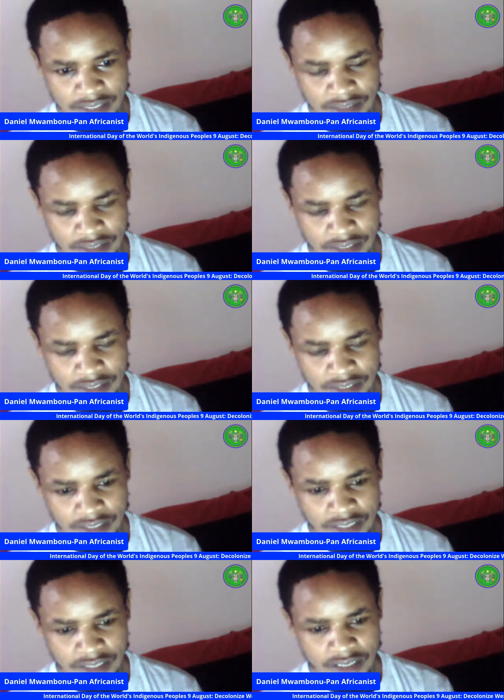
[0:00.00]
the
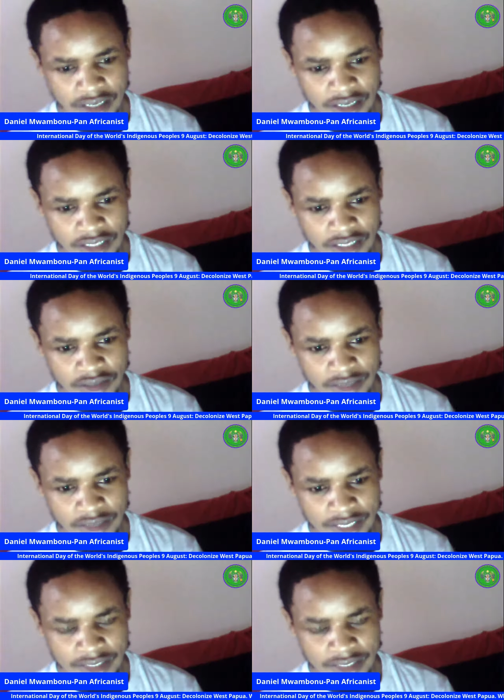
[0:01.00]

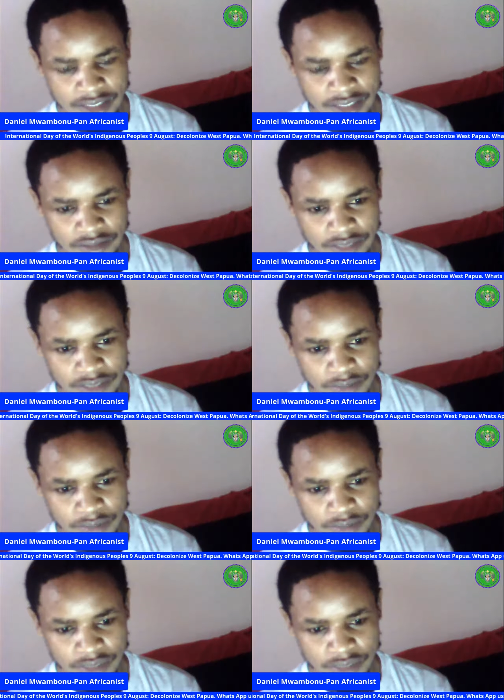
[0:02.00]
decolonization of West
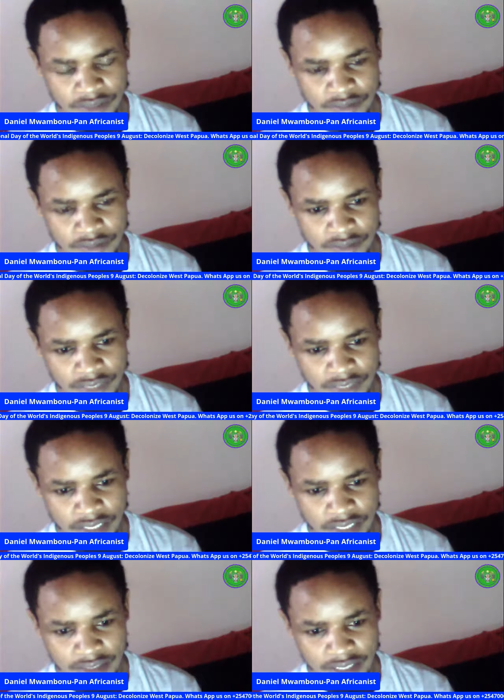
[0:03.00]
Papua and
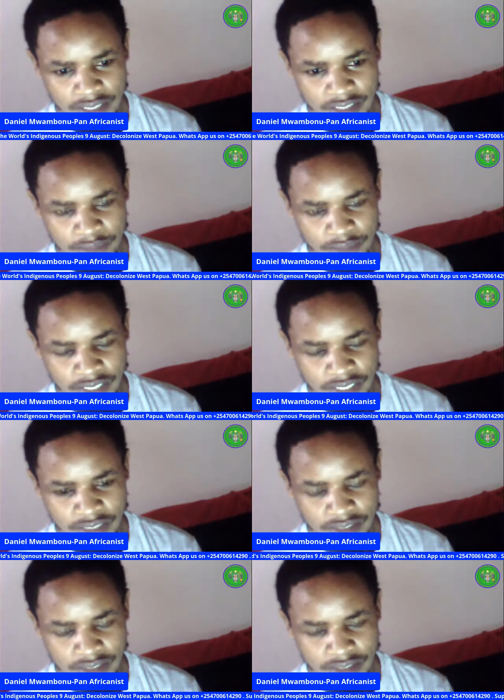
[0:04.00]
the independence.